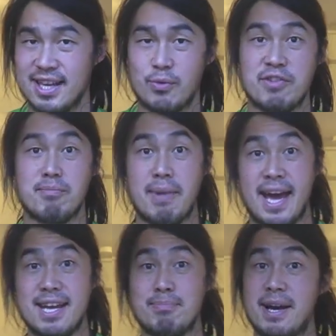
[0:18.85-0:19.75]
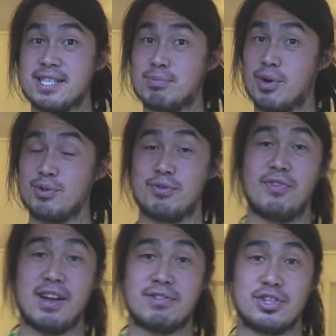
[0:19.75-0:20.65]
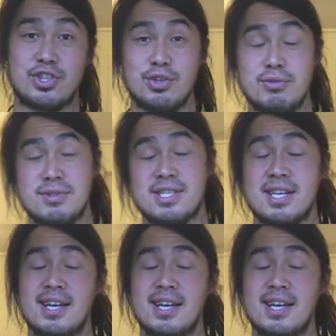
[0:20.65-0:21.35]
that we've made based upon your favorite tunes.